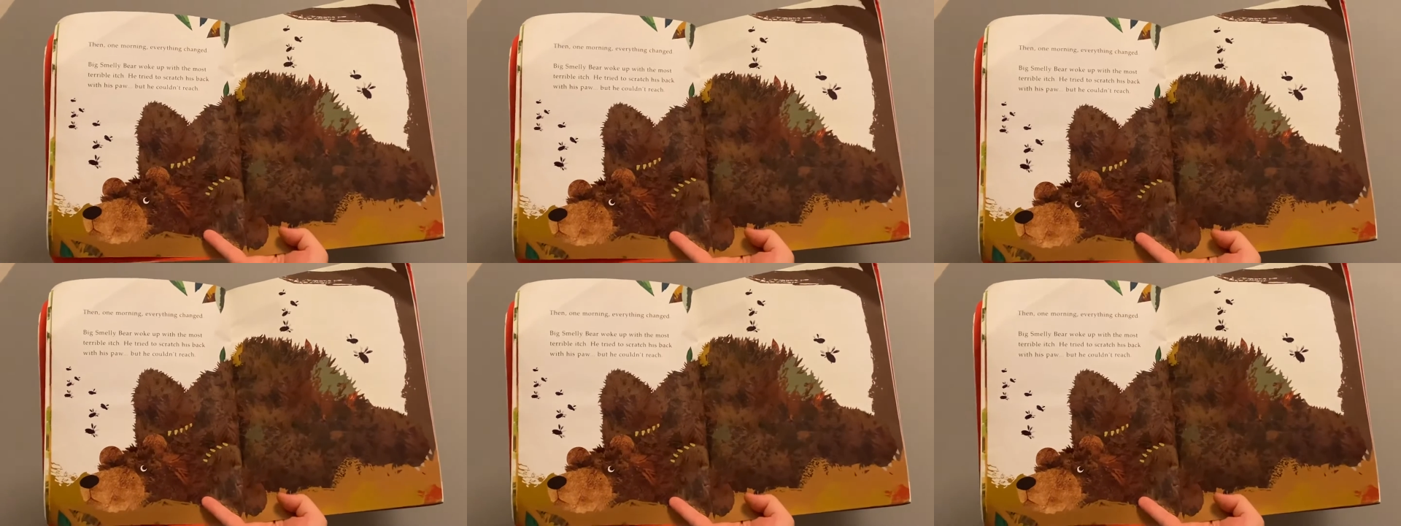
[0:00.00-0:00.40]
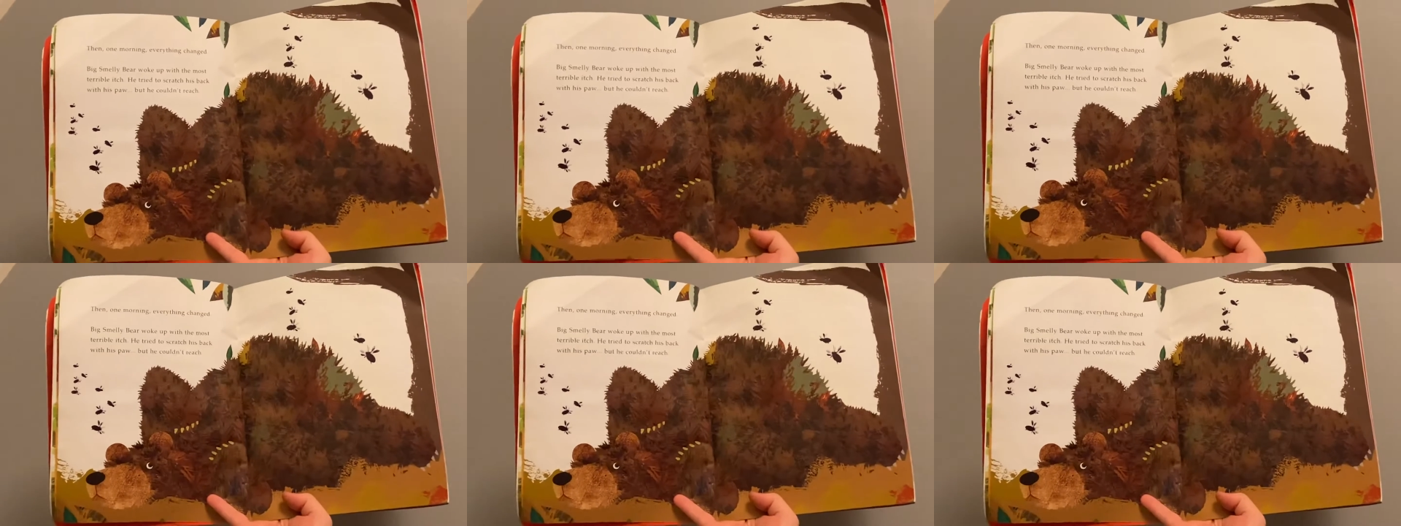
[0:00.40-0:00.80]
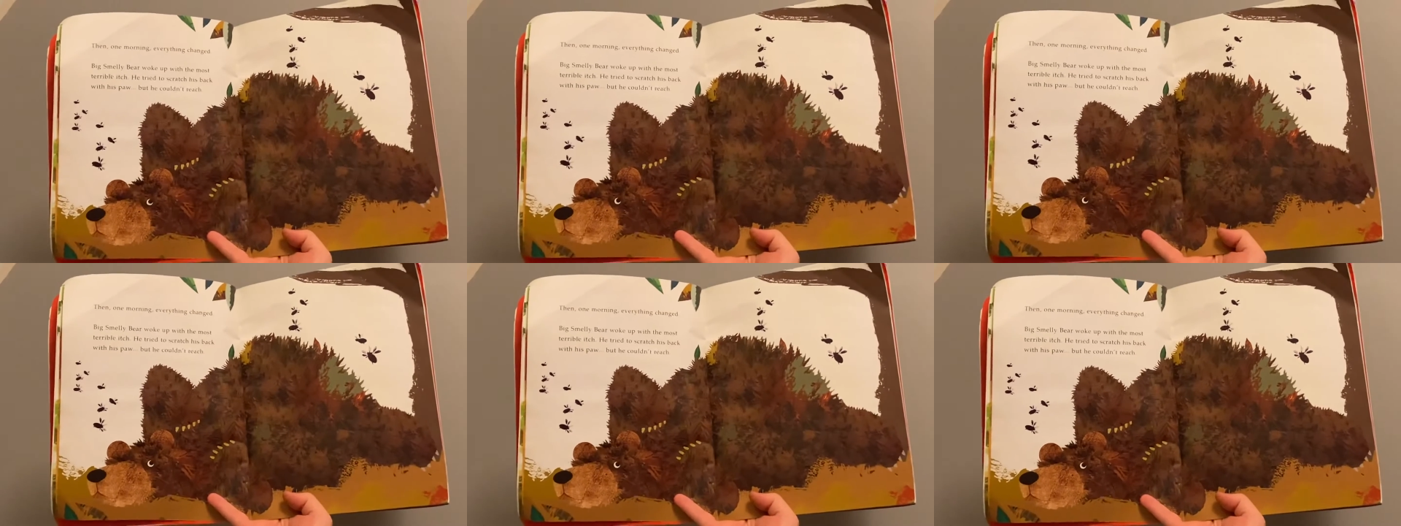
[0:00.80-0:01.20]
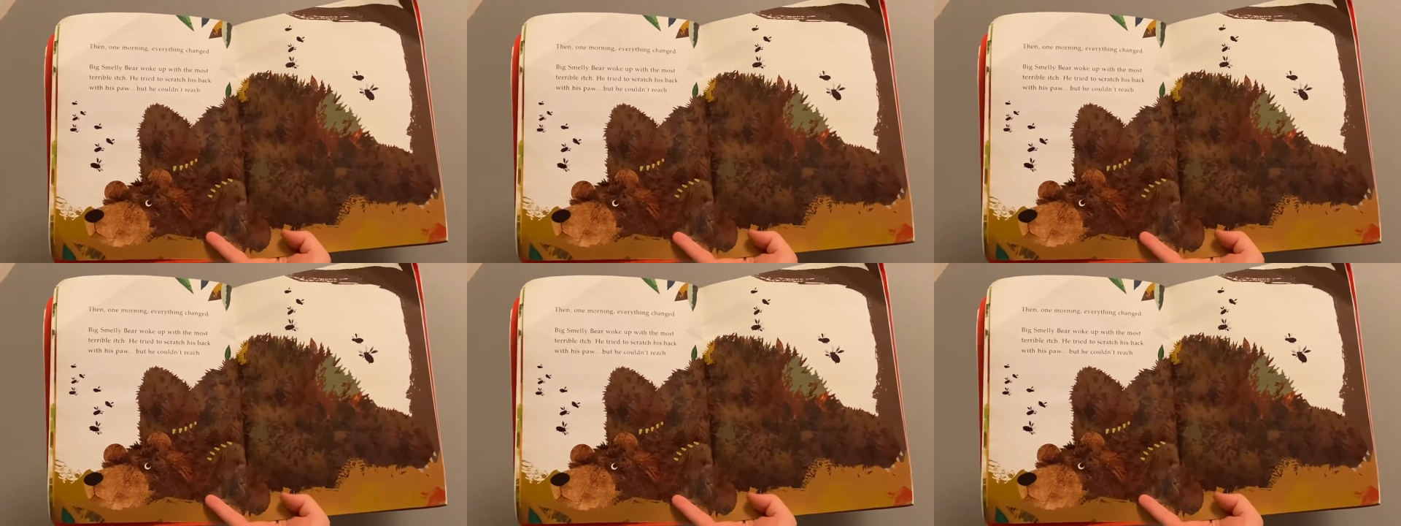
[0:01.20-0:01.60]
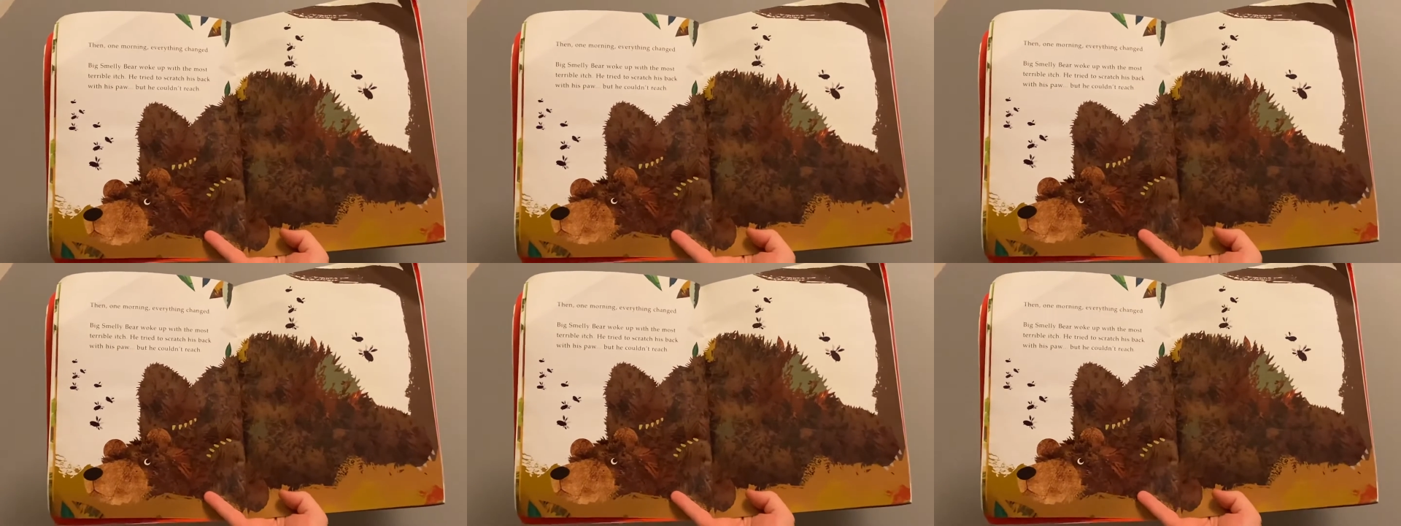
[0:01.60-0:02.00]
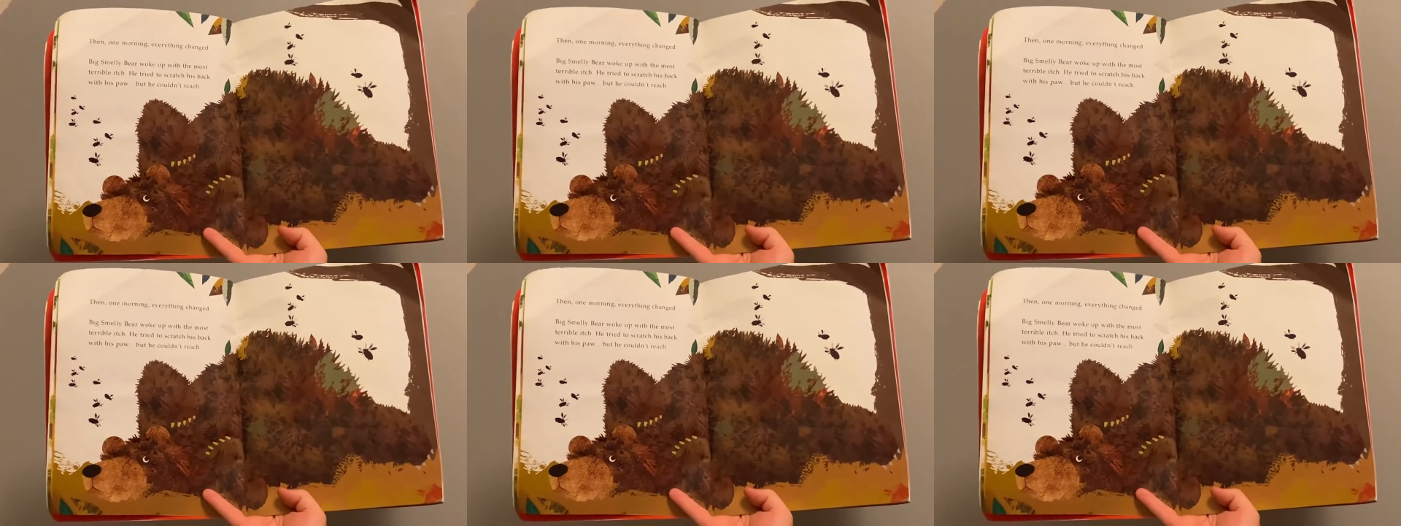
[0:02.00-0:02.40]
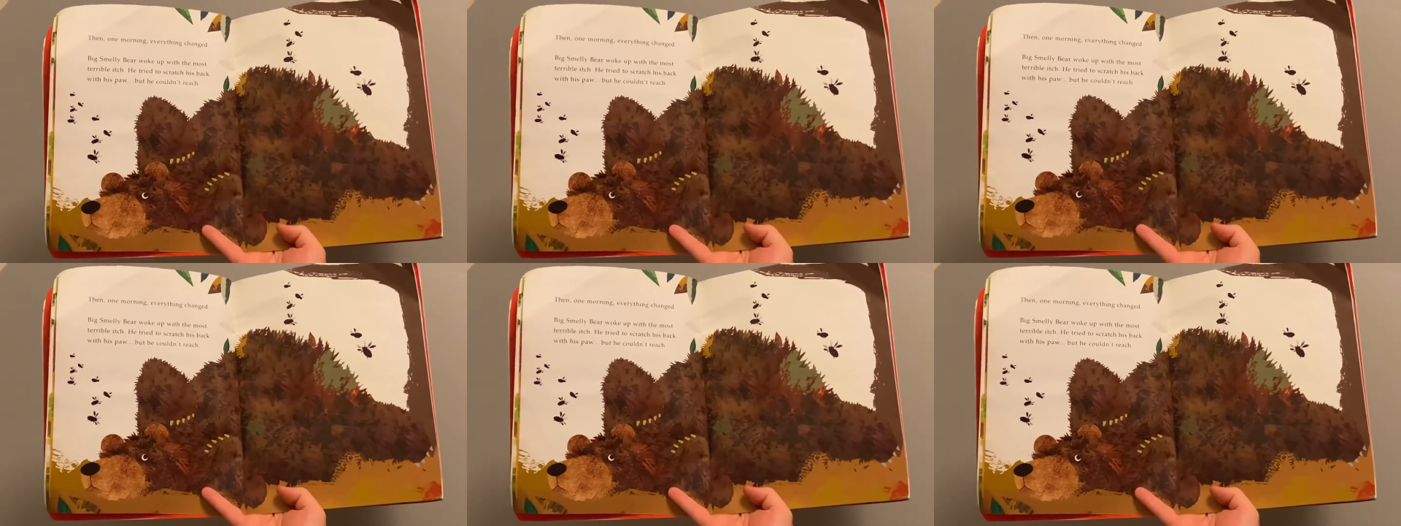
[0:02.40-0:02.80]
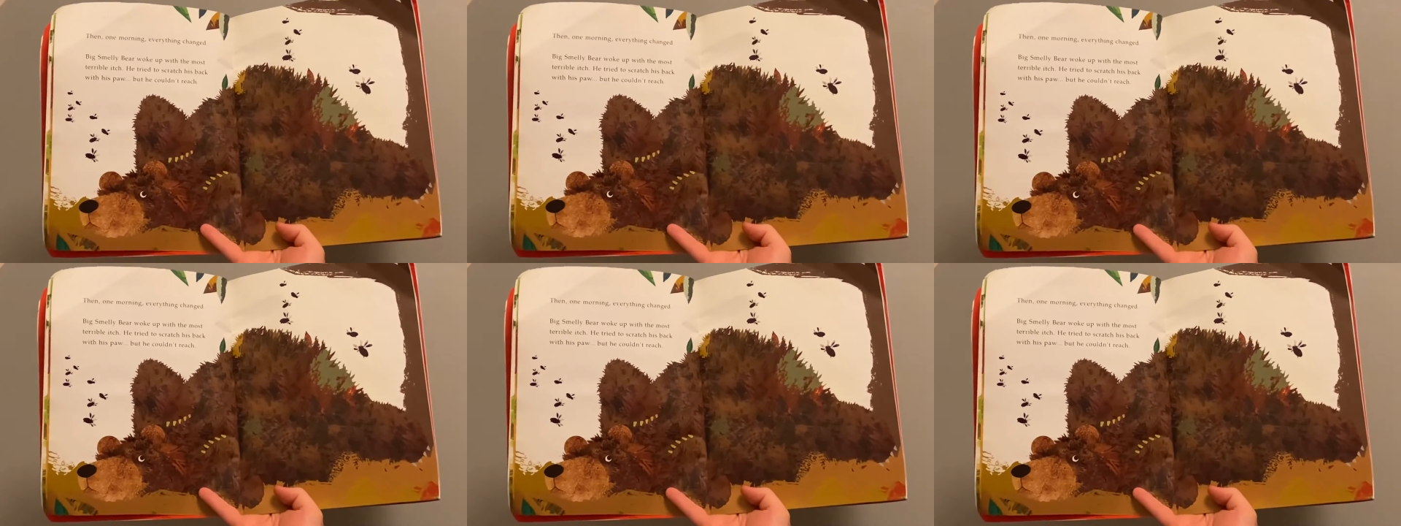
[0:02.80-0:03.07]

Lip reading: Nobody's mouth can be seen.